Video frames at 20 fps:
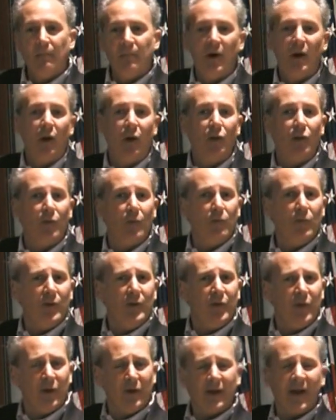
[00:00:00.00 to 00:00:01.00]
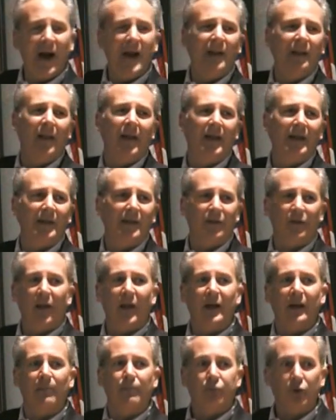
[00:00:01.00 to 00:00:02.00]
But they're kind of like,
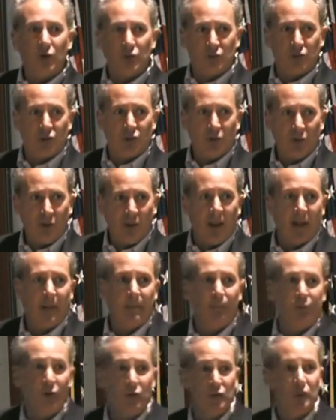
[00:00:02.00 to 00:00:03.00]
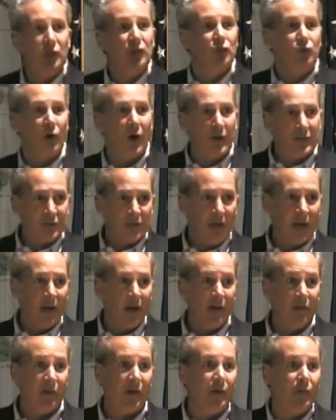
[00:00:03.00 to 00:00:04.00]
they're like pushing drugs
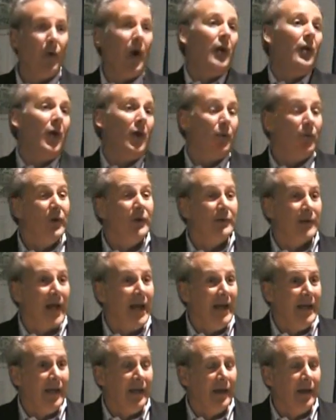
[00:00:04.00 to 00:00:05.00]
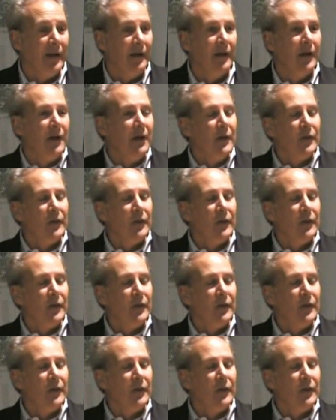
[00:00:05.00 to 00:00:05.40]
on us and we're taking it.